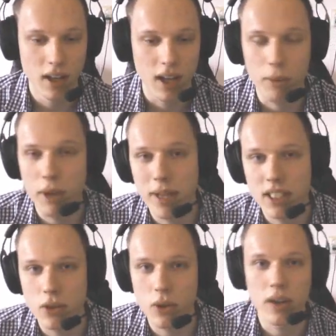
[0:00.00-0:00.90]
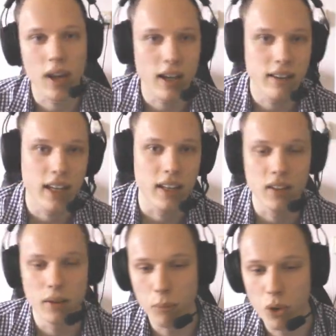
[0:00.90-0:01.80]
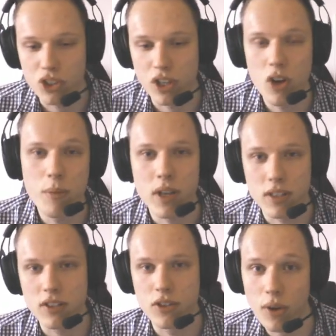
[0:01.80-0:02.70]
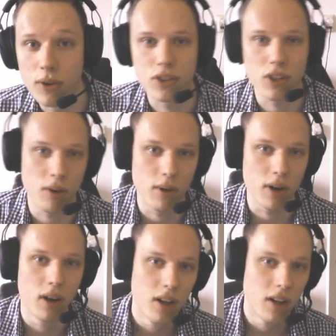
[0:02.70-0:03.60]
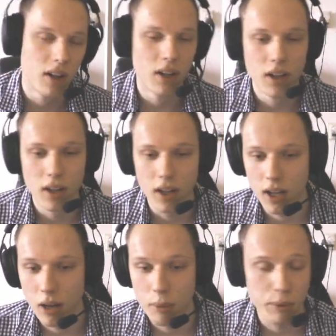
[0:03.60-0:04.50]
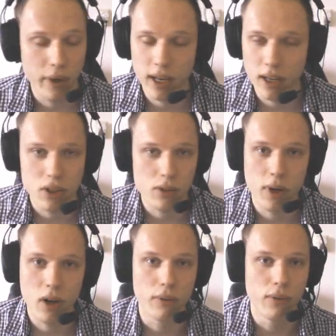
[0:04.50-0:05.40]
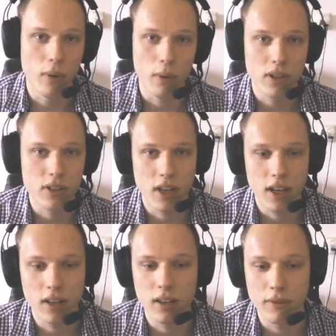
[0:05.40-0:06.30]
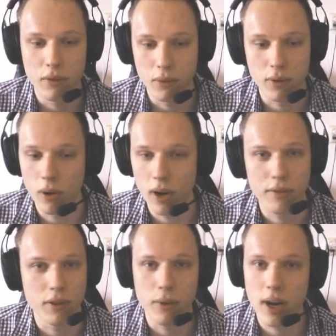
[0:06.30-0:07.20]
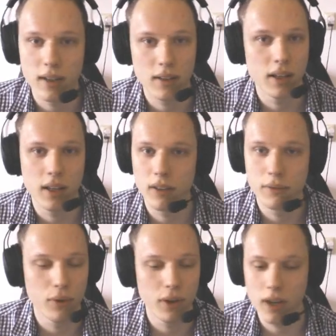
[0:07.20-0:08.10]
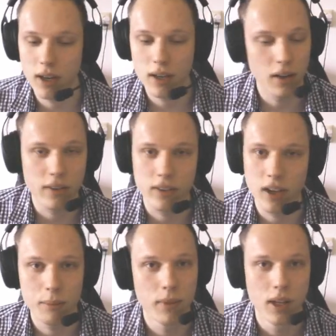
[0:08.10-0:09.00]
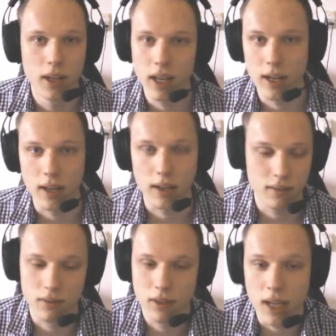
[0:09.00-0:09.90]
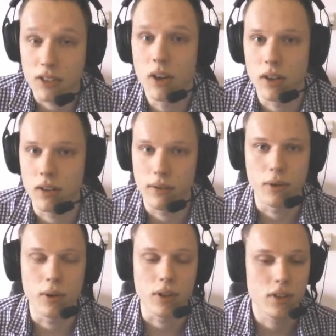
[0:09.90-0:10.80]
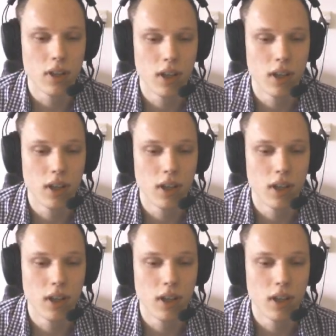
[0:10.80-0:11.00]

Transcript: I would bet that you can kind of take it more slow because it turns slower. Uh, with Wiggling you just want to go forwards and if you go left or right in the T49 all the time it gets harder of course.